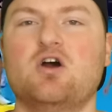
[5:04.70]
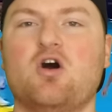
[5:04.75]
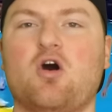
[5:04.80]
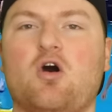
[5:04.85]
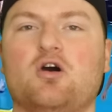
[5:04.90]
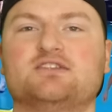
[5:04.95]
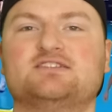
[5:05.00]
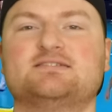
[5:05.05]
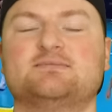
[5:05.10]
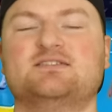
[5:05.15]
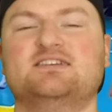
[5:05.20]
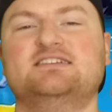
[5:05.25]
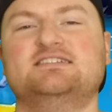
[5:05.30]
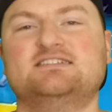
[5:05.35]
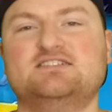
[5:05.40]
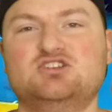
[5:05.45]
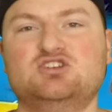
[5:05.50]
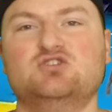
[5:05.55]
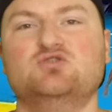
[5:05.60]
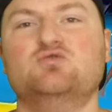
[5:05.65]
on some of these
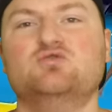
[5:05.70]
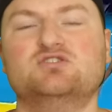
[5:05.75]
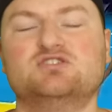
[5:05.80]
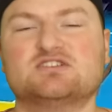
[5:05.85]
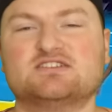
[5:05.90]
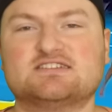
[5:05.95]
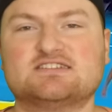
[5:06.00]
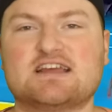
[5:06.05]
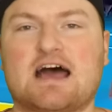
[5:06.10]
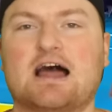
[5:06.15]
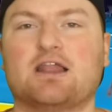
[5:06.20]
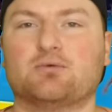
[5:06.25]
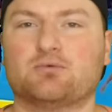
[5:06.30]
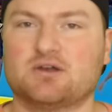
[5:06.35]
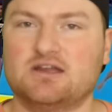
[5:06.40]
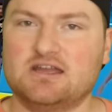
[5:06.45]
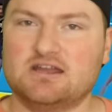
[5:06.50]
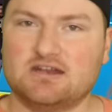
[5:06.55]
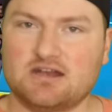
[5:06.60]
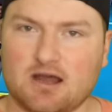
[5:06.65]
huge
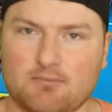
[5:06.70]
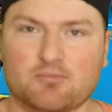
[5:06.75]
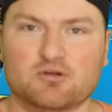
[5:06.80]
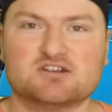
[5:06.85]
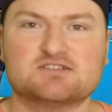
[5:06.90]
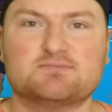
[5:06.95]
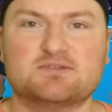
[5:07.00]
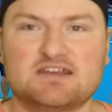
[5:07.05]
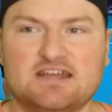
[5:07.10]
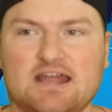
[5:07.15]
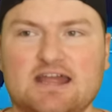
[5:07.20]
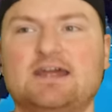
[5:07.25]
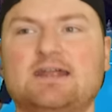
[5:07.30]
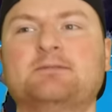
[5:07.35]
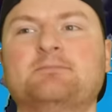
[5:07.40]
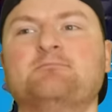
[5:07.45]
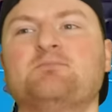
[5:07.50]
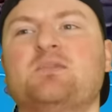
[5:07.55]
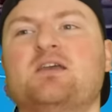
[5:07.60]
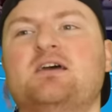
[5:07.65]
salary numbers. But again,